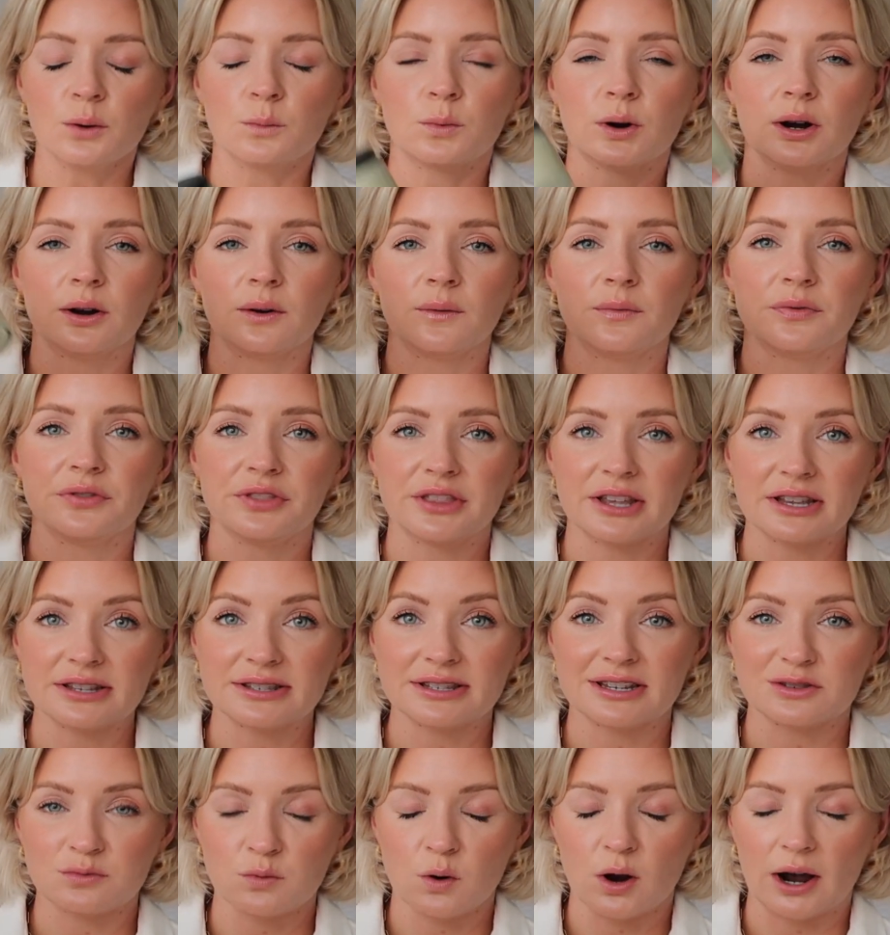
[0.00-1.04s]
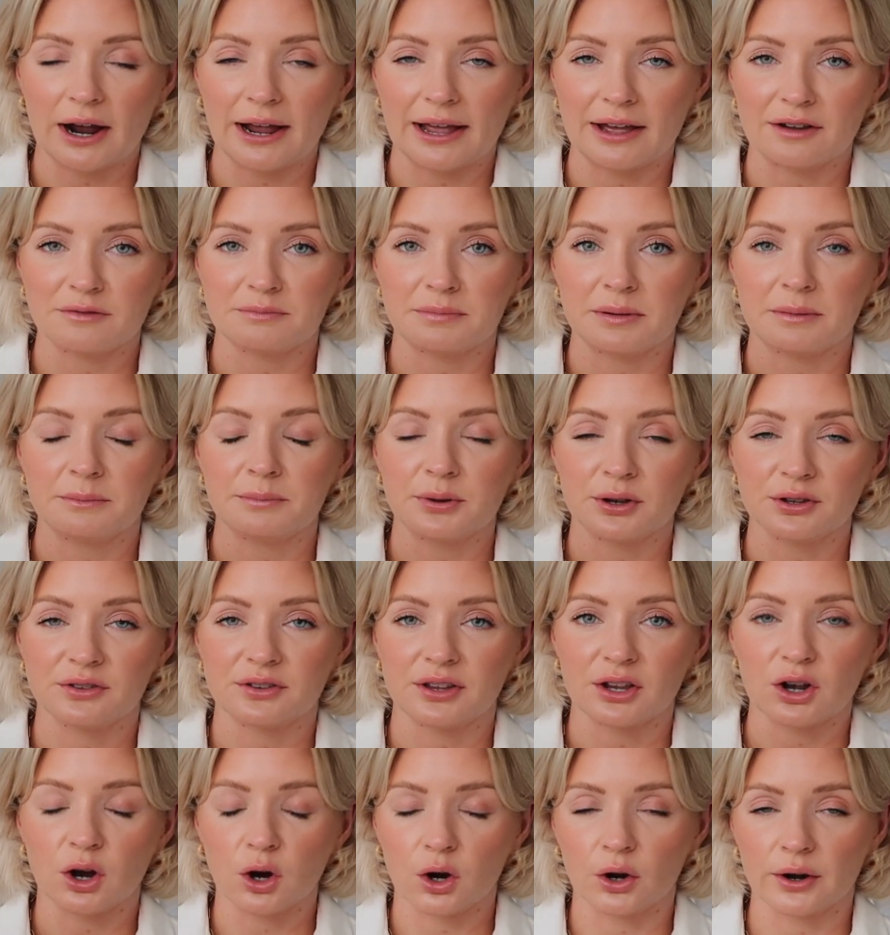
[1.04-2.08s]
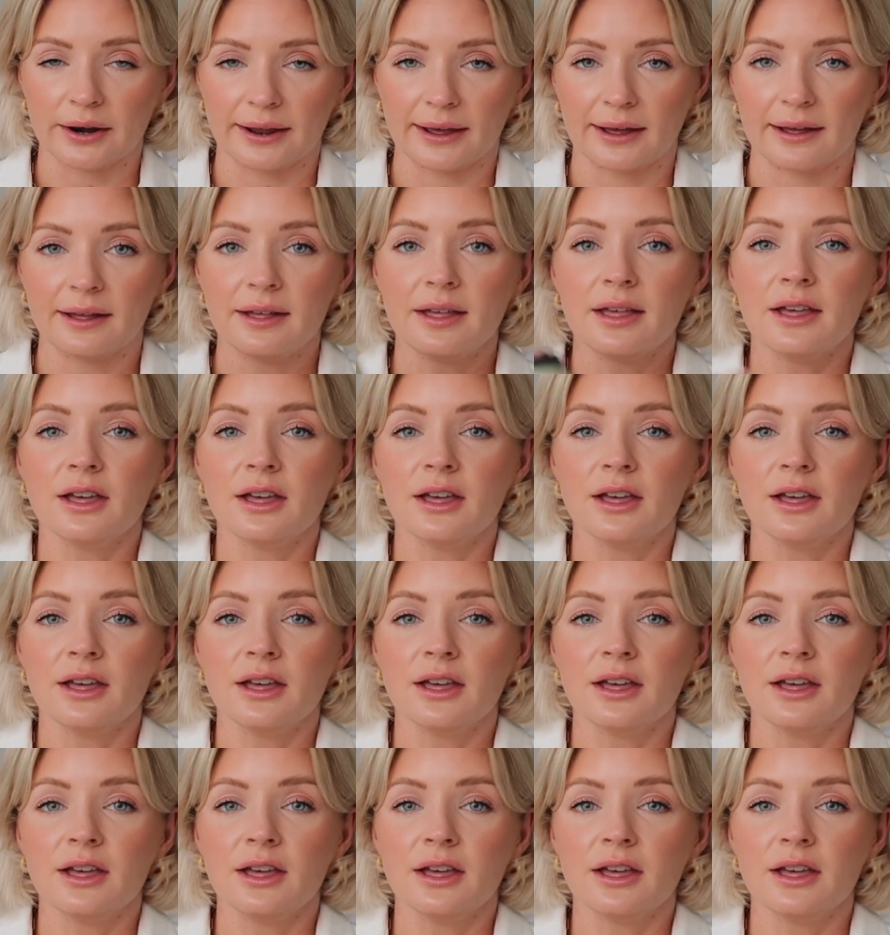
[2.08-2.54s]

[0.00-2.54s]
well, this is what I have been putting on it.